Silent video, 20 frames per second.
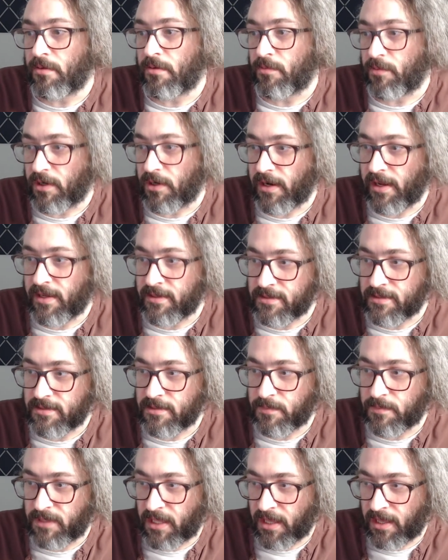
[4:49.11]
where n
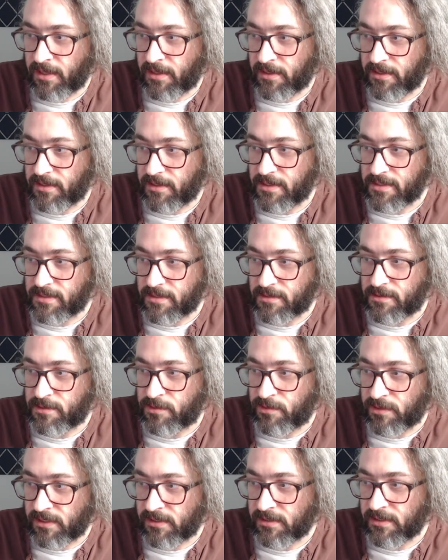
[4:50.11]
sub k is a
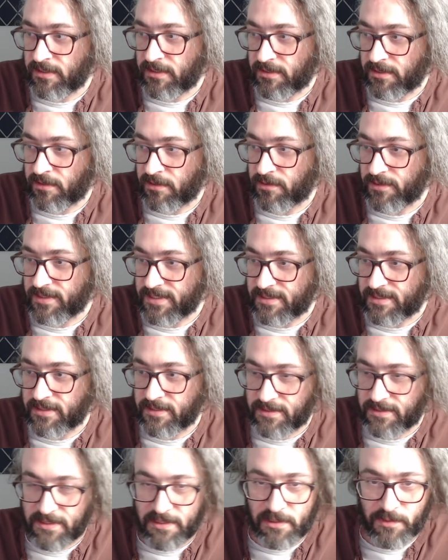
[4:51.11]
strictly increasing
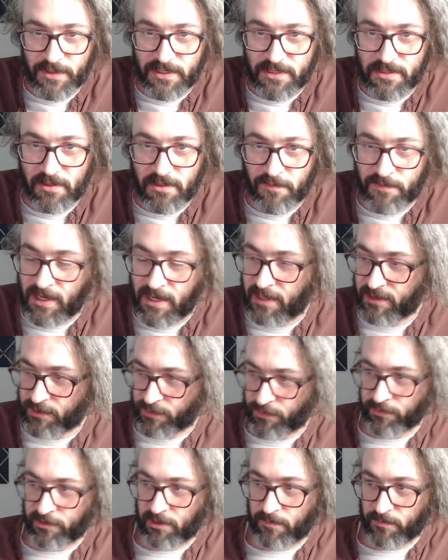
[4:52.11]
sequence of
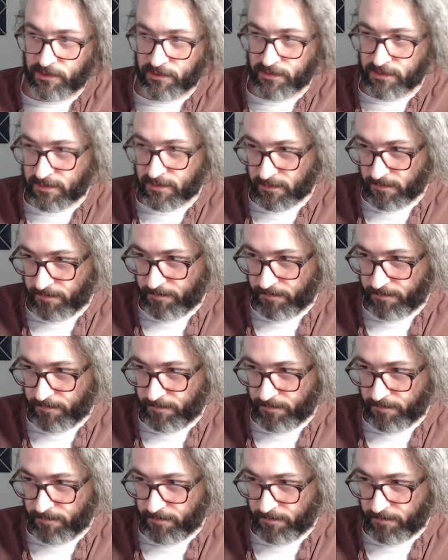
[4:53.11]
natural numbers.